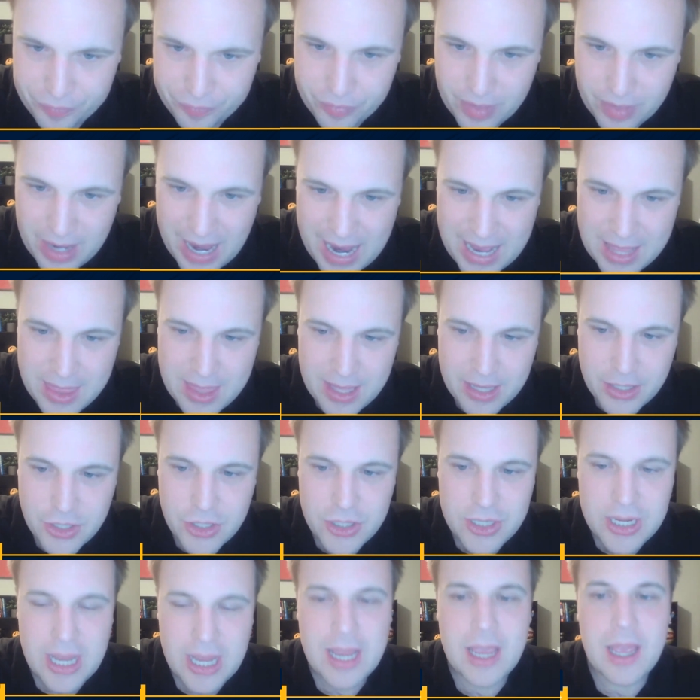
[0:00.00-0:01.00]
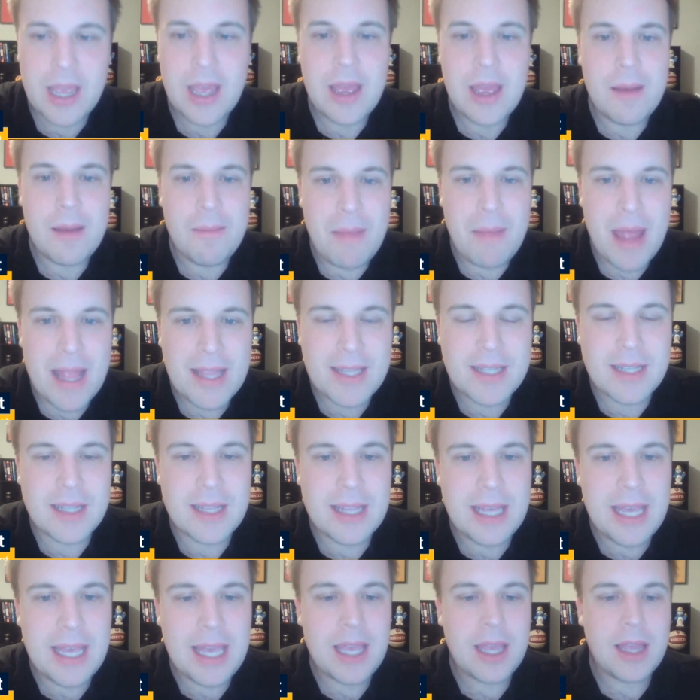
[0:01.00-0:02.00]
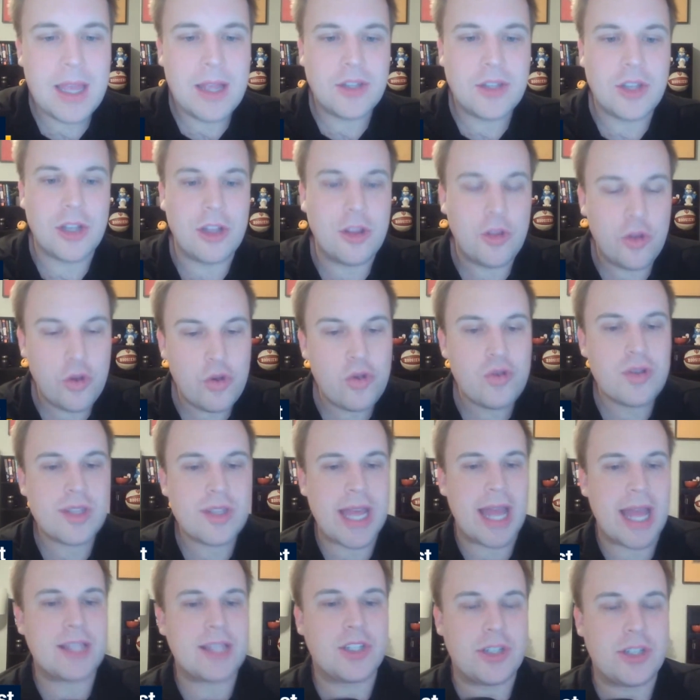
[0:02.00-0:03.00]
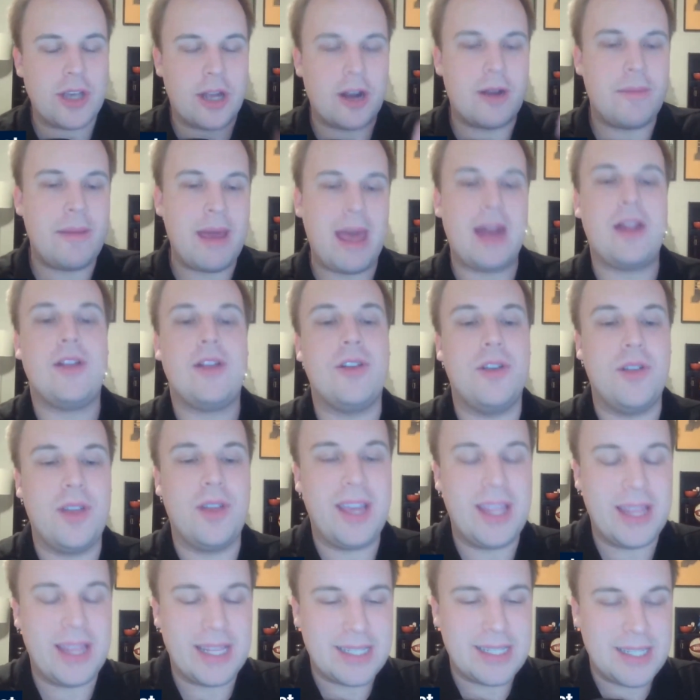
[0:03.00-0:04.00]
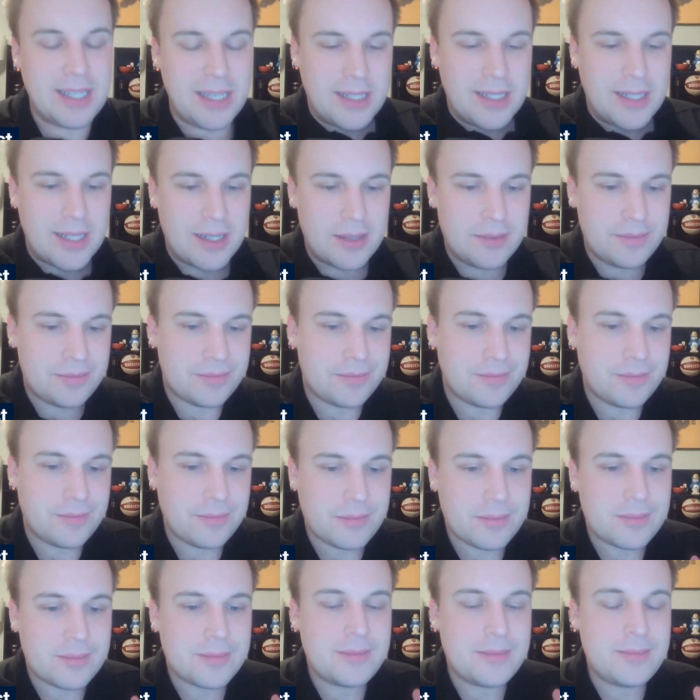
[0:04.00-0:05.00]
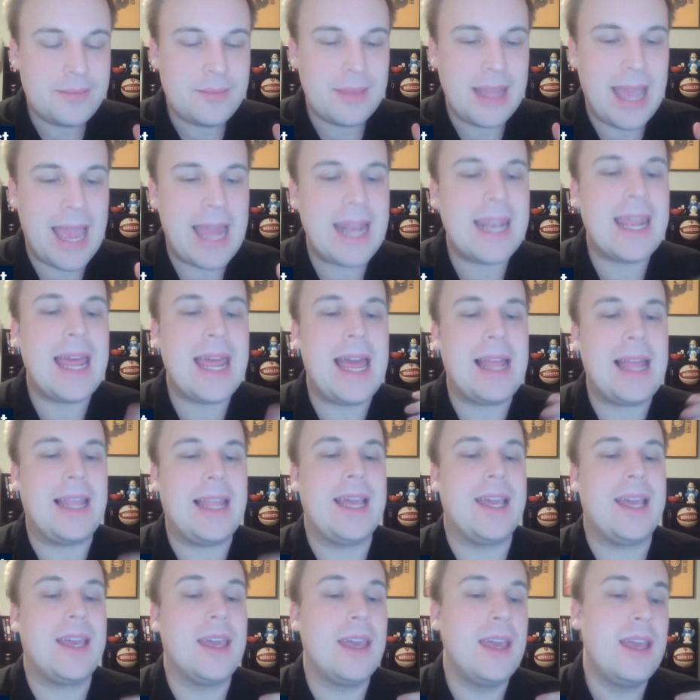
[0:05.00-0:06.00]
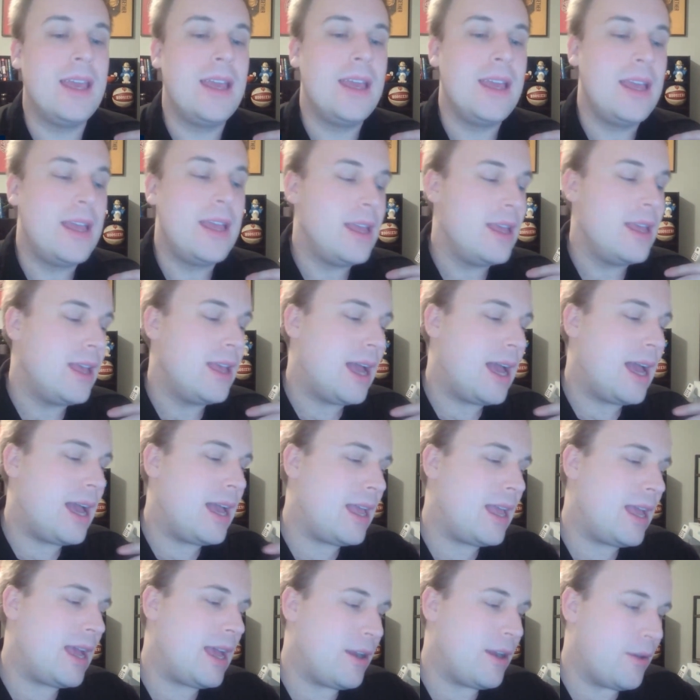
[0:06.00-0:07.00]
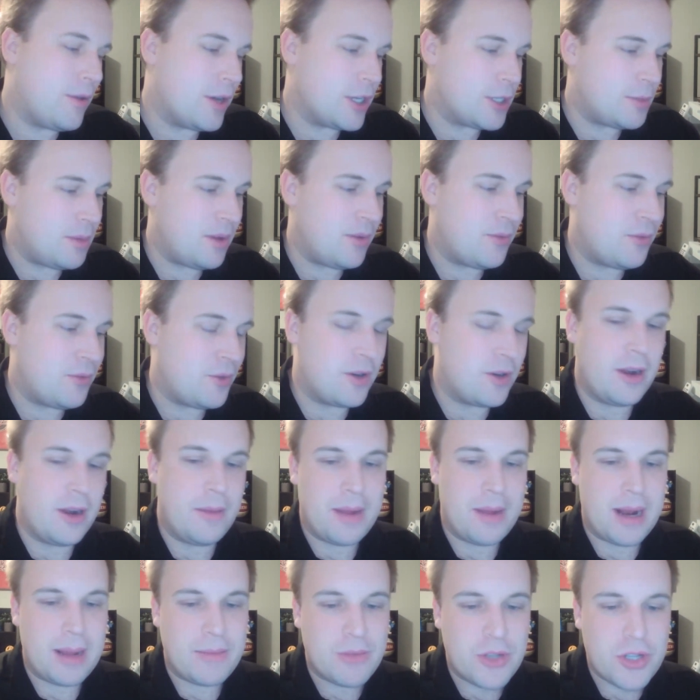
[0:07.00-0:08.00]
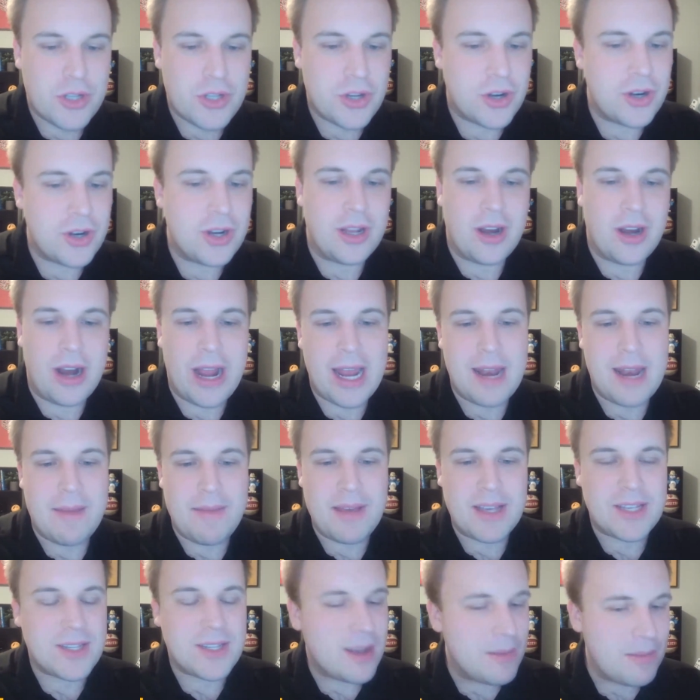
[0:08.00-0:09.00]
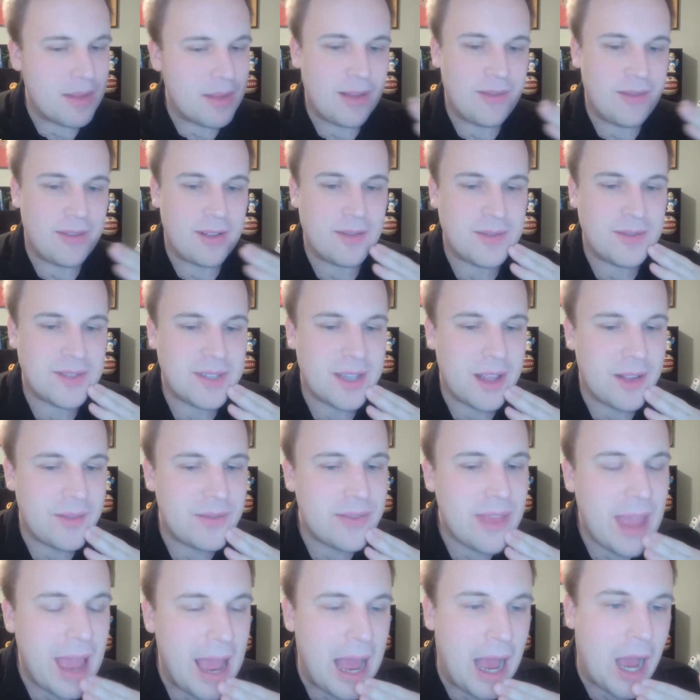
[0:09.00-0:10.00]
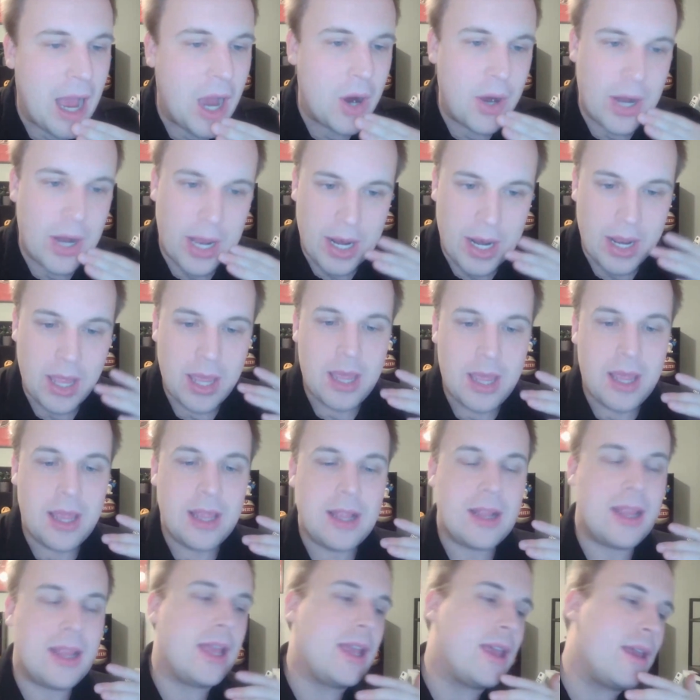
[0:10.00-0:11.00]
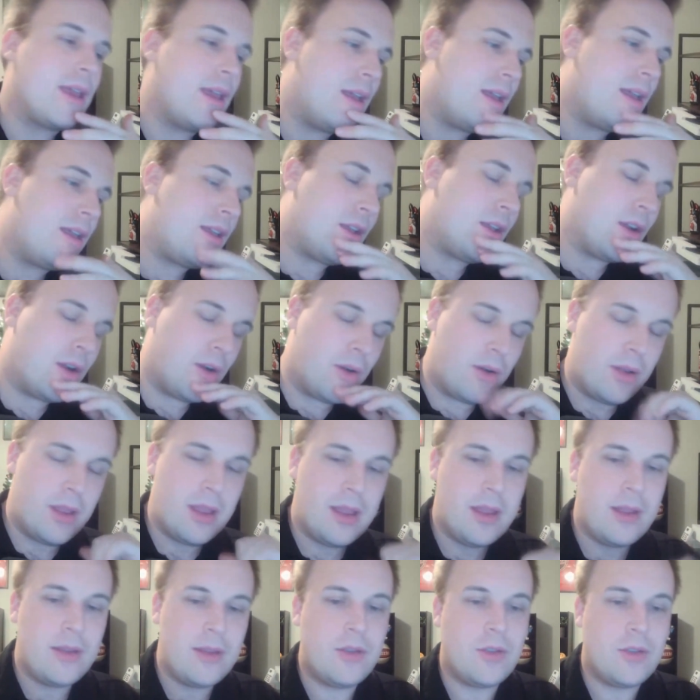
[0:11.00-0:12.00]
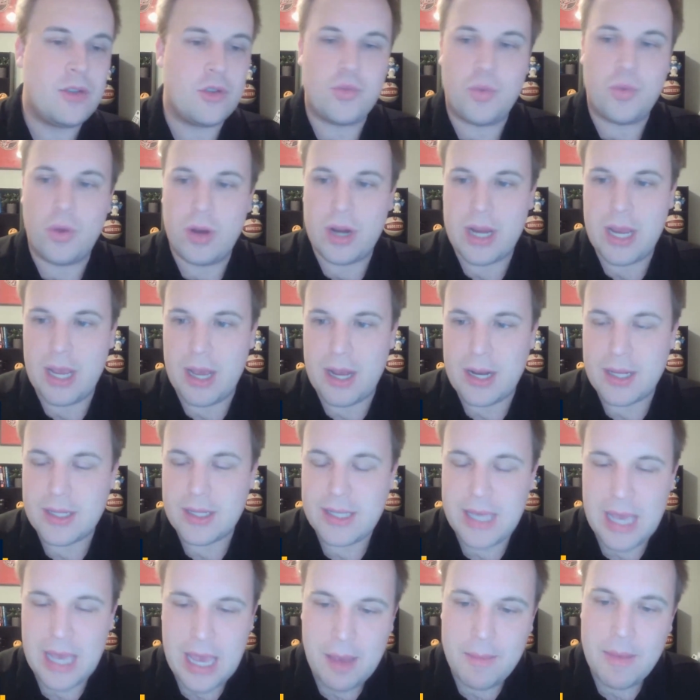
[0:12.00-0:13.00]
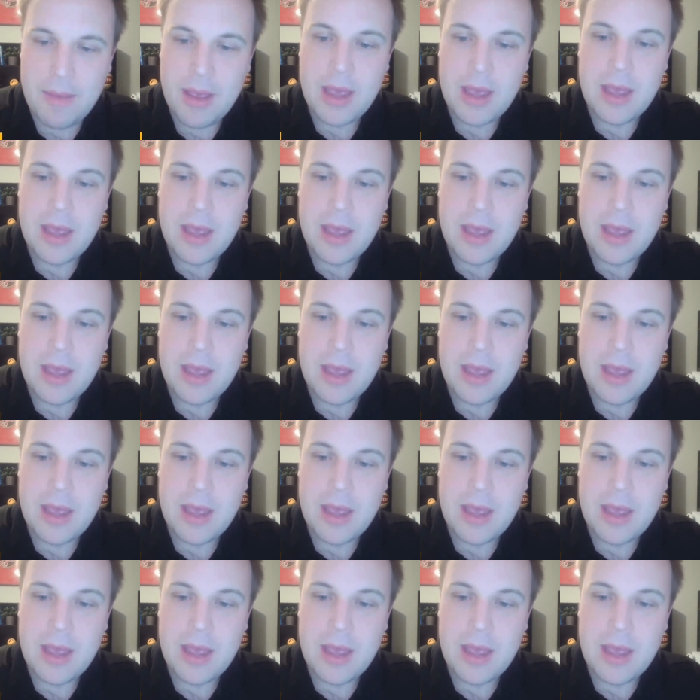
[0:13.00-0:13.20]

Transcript: I think. Just like mentally, to lose that center battle early in the season, had that, like, I don't want to speak for him, but I'm certain there had to be some level of self-doubt and, like, you know, just working on his game.